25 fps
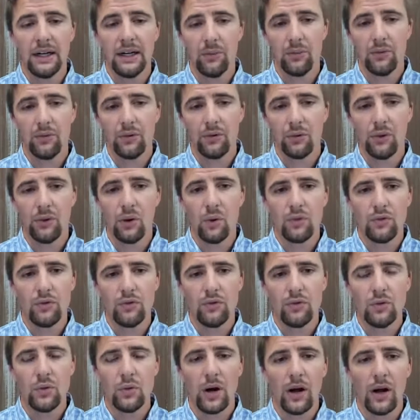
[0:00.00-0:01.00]
So those
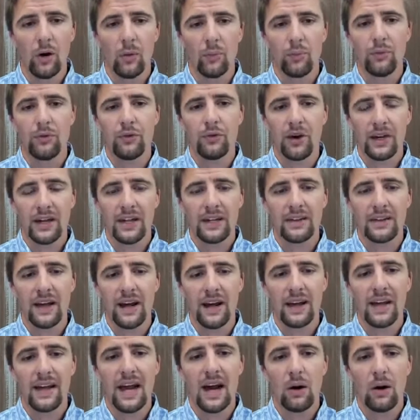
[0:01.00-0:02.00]
do help try to get
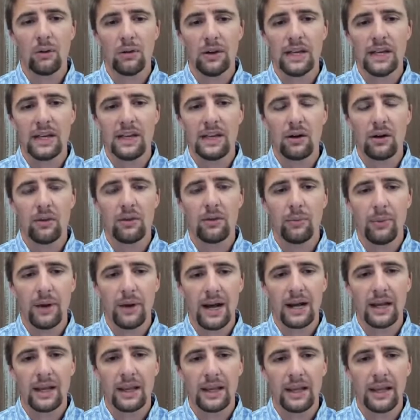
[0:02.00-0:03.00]
that cow licking on the
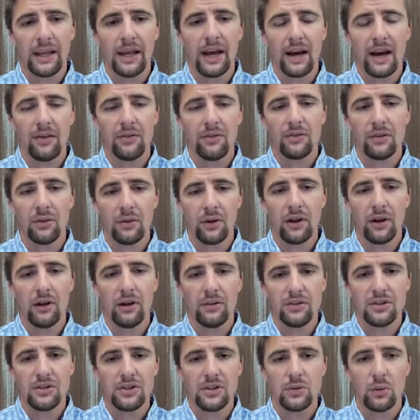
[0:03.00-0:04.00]
back of the calf so that
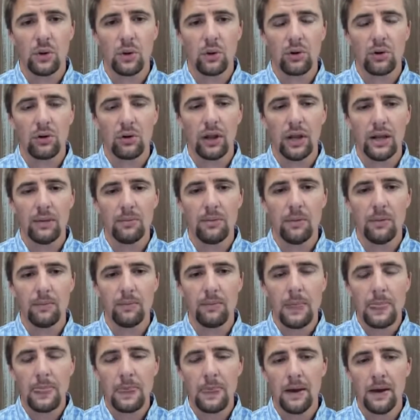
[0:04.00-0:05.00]
she will claim them.
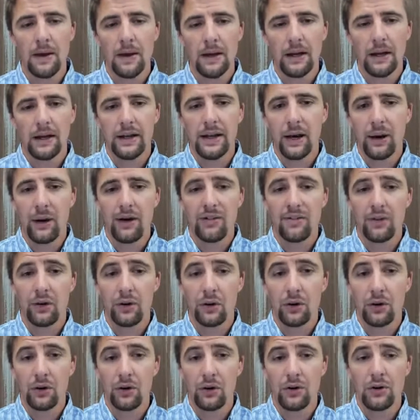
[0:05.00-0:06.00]
Now, I've
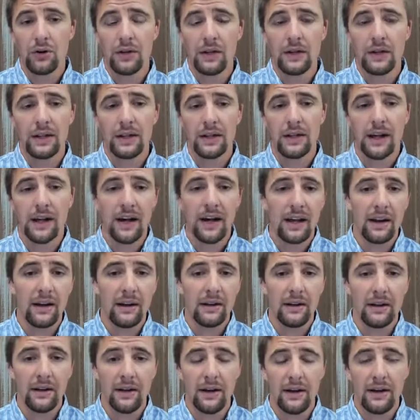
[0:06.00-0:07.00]
heard
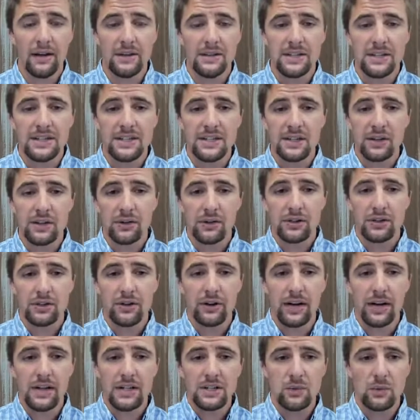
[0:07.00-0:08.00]
that distiller's
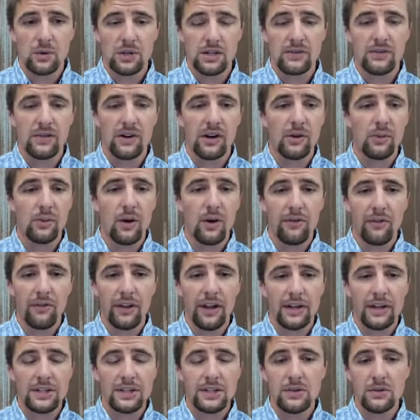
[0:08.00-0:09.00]
grains works very well for
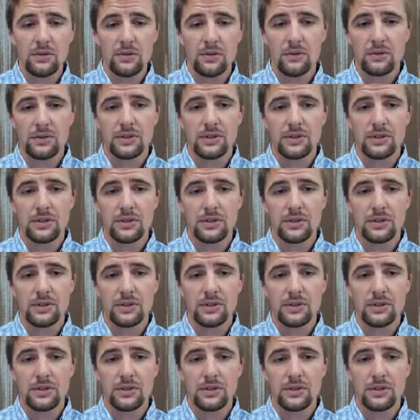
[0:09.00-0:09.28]
that too.